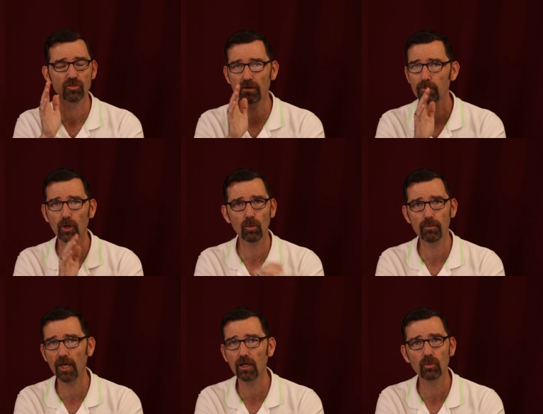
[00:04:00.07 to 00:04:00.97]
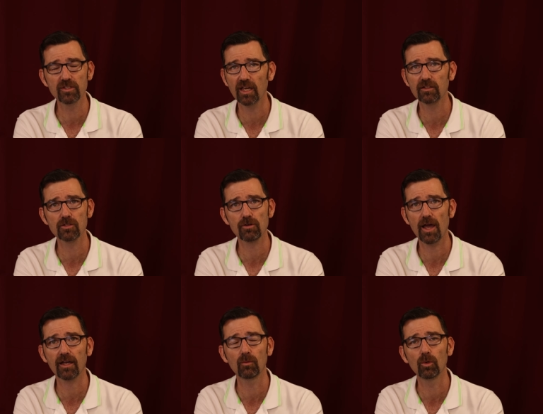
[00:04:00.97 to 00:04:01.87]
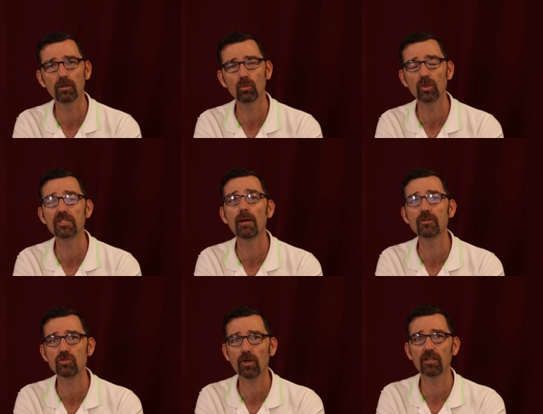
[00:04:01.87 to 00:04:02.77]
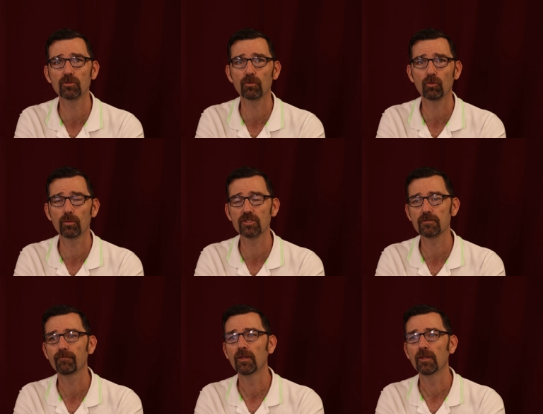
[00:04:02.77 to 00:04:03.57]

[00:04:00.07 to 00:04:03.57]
every part we make, we take to the track and we demonstrate its performance.